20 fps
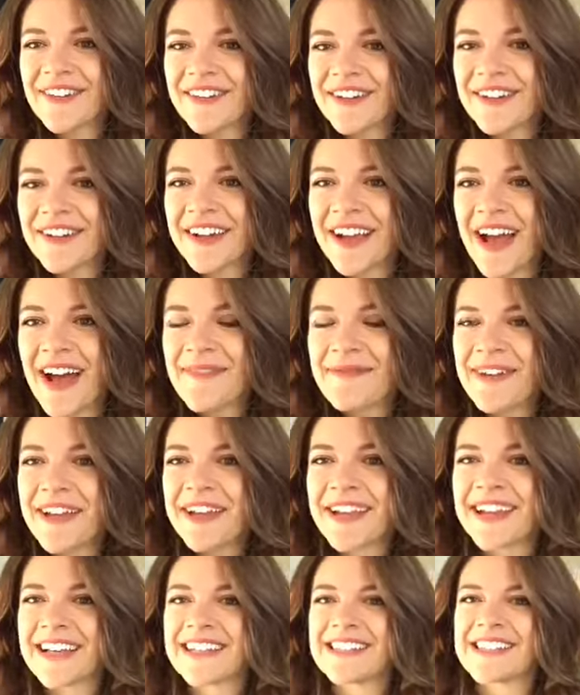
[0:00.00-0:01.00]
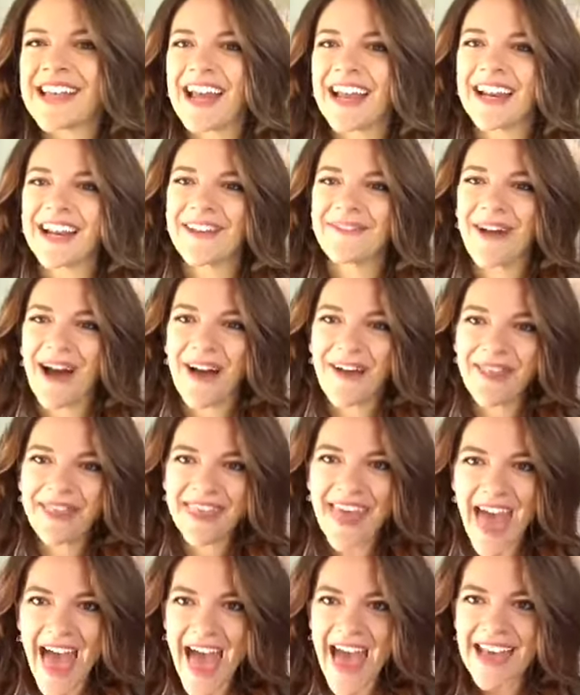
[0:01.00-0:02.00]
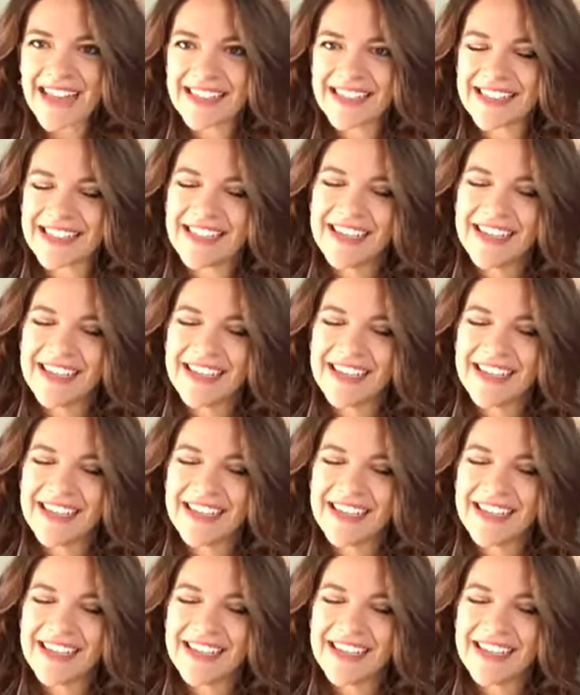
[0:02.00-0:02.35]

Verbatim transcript: you're coming. Excited about that.